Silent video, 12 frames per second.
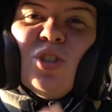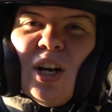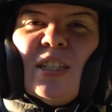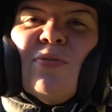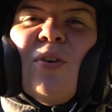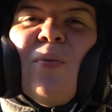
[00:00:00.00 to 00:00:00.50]

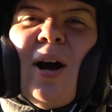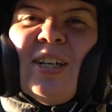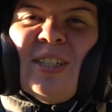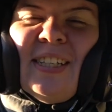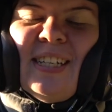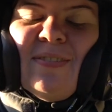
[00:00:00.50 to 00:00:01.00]
just for
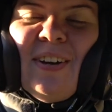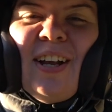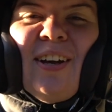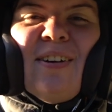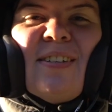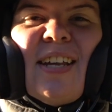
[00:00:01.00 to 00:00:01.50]
watching these
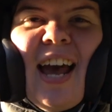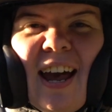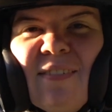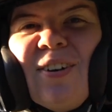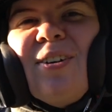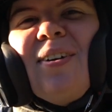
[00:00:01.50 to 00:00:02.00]
videos
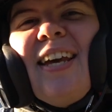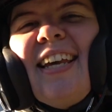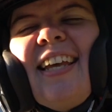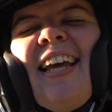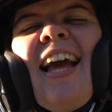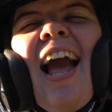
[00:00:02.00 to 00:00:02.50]
every
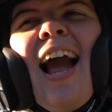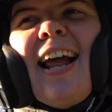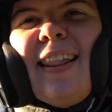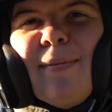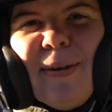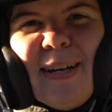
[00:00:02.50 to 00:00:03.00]
week. And in the